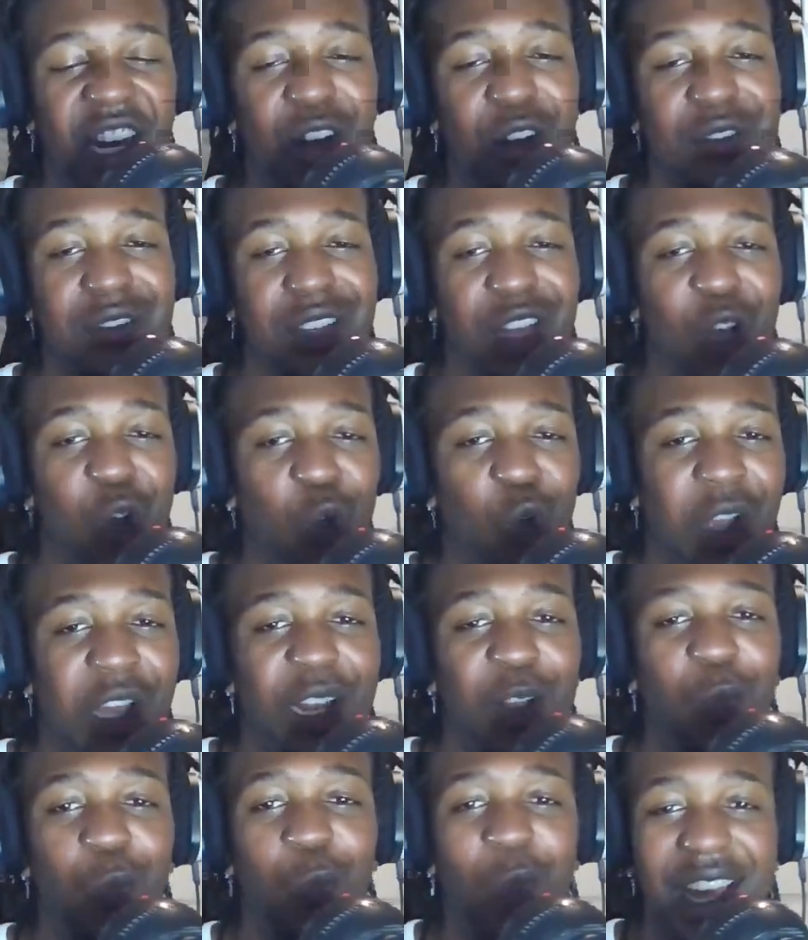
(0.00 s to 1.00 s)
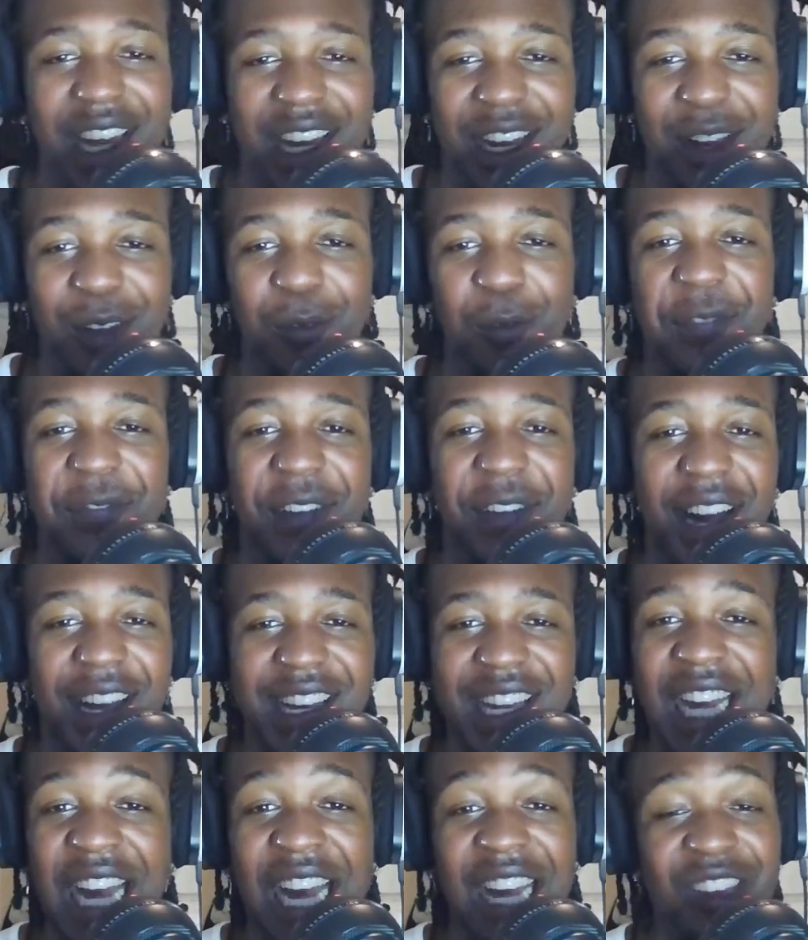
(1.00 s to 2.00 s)
long and awaited, we
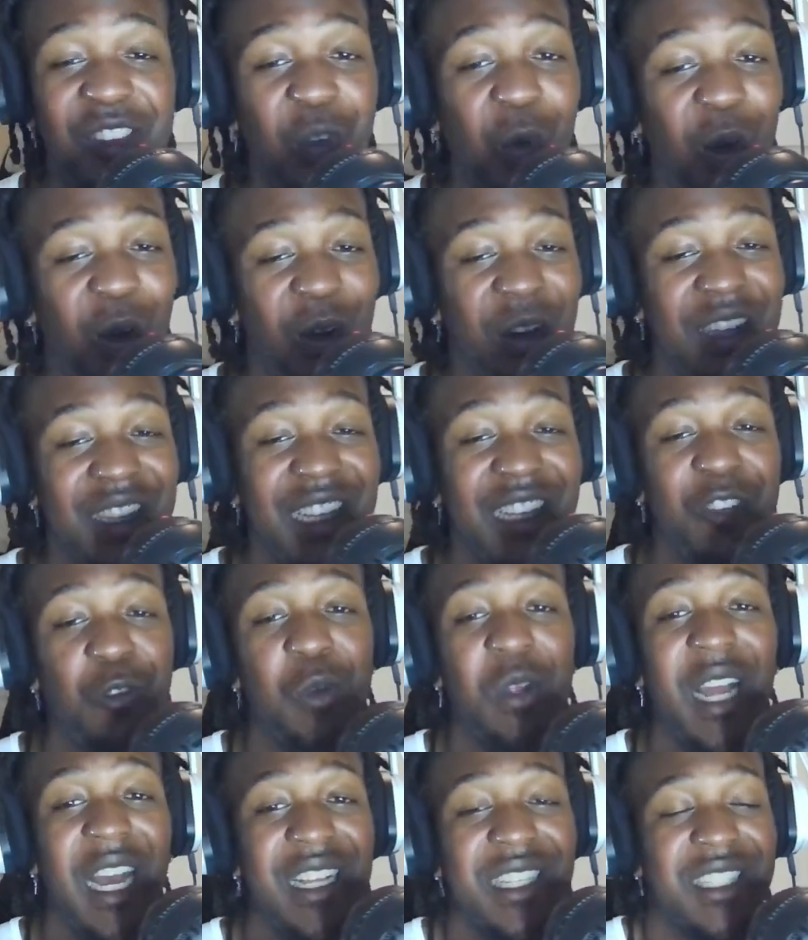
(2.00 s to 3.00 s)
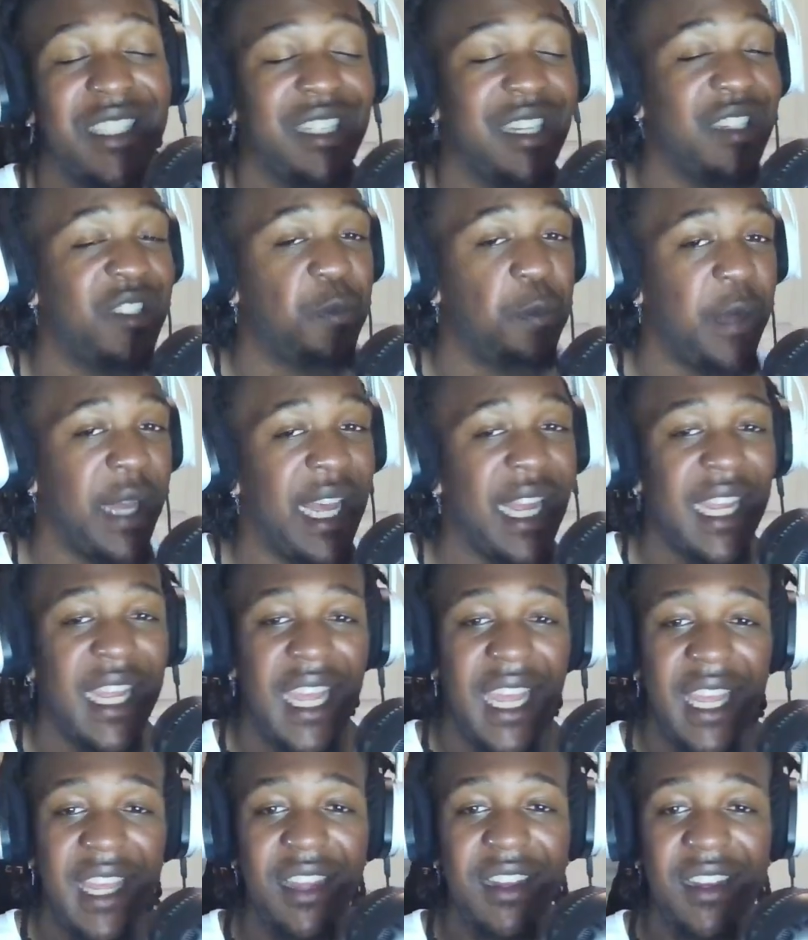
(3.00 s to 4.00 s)
finally got to it on the list. We got Suspect
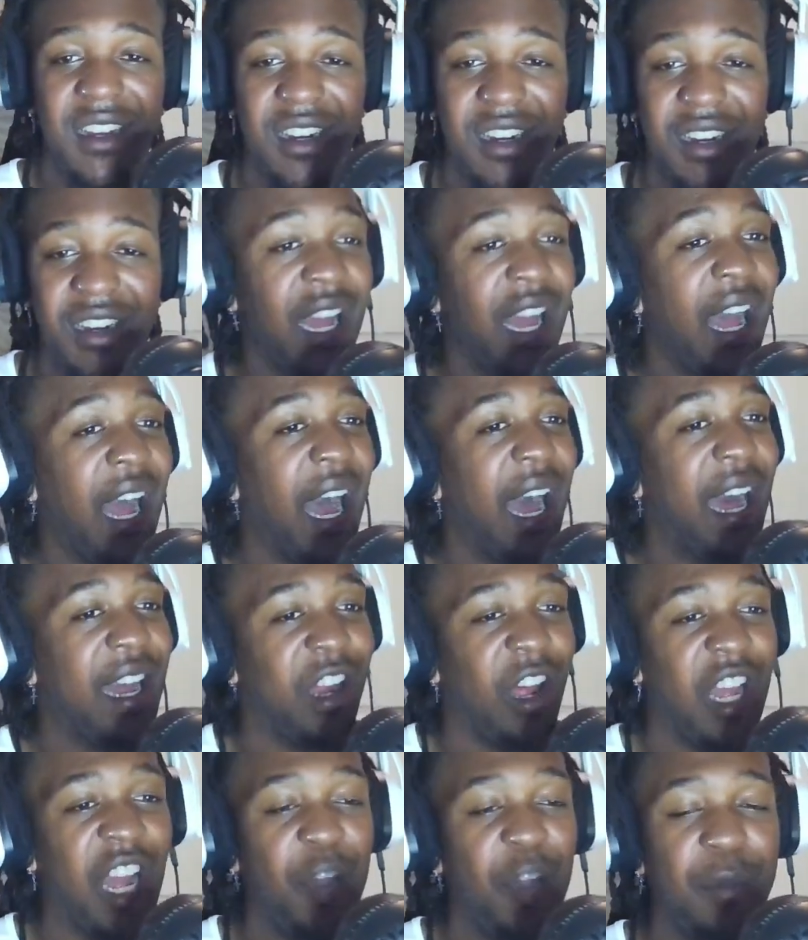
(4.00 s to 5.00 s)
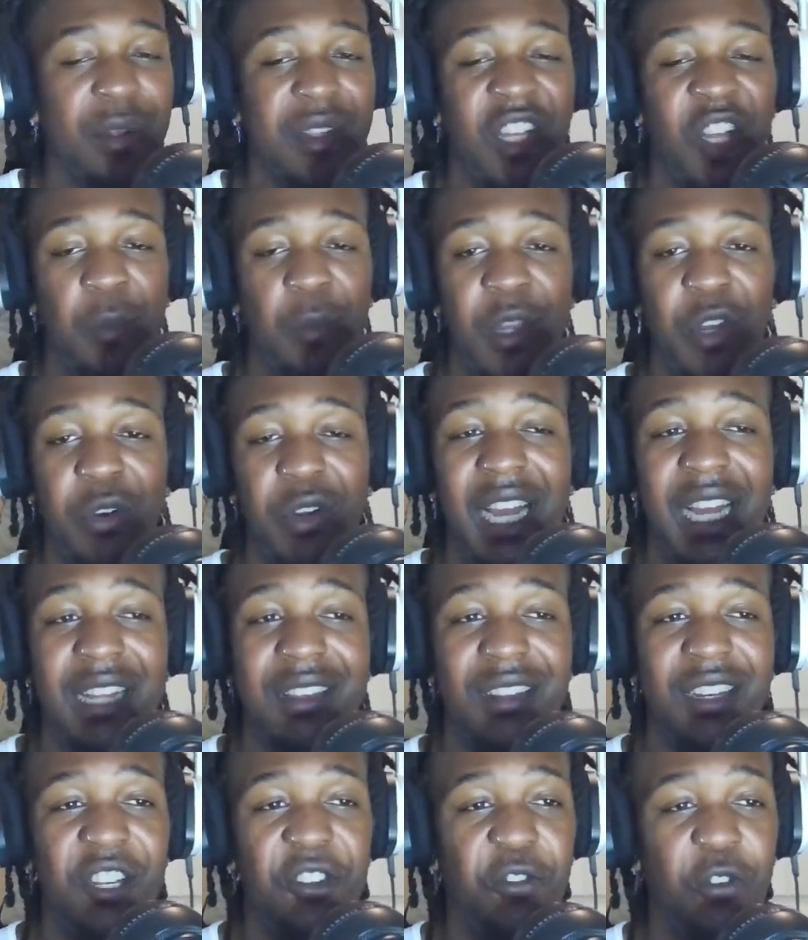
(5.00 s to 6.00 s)
King Kong. I know y'all been telling me to react
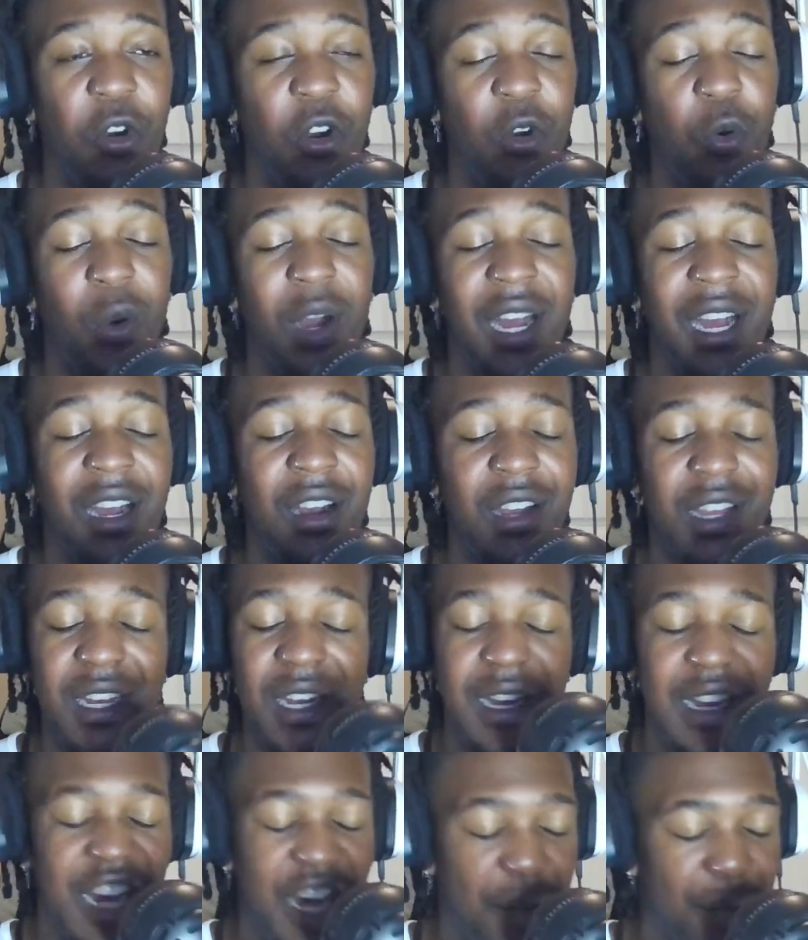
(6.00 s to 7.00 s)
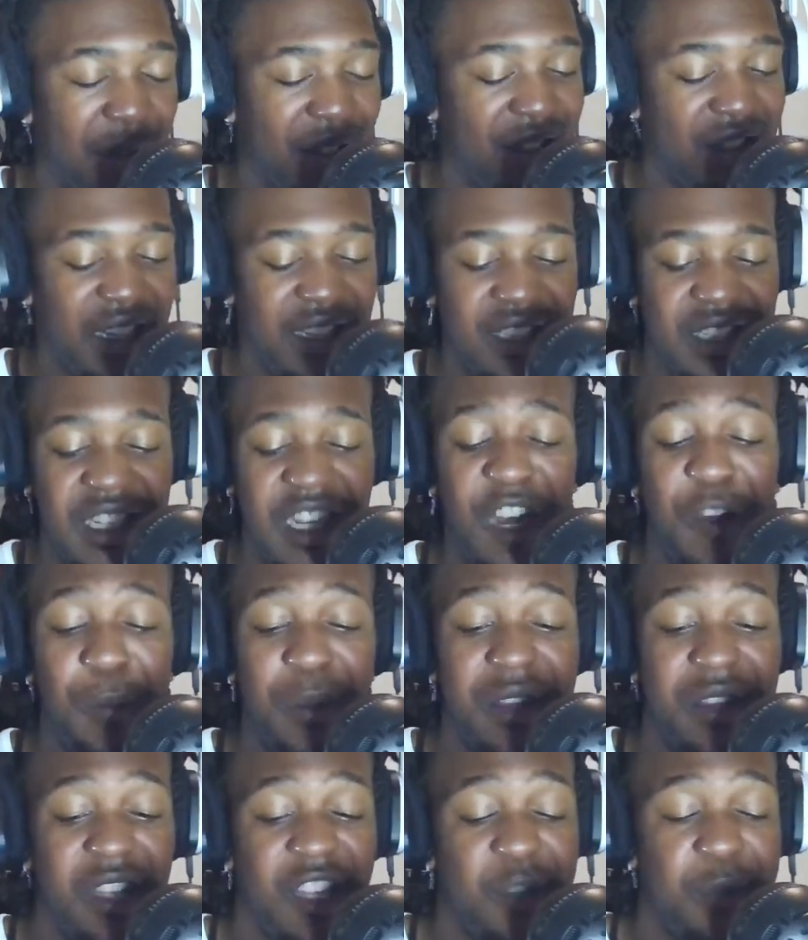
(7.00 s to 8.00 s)
to this for a while. In the comment section, y'all
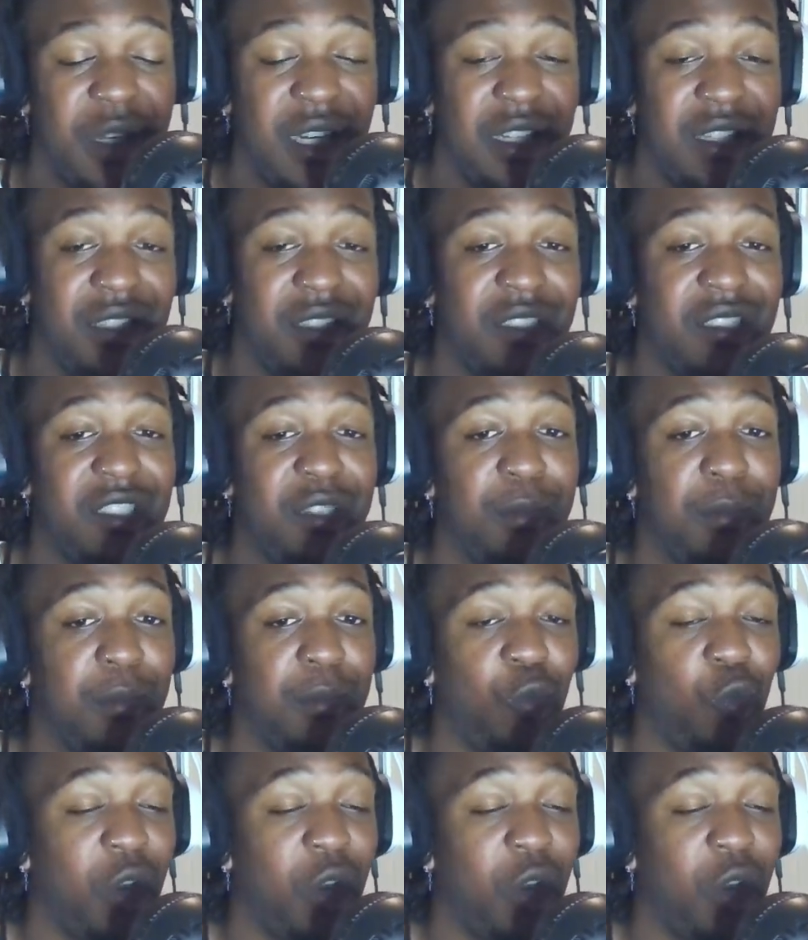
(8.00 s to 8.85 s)
been telling me that this is one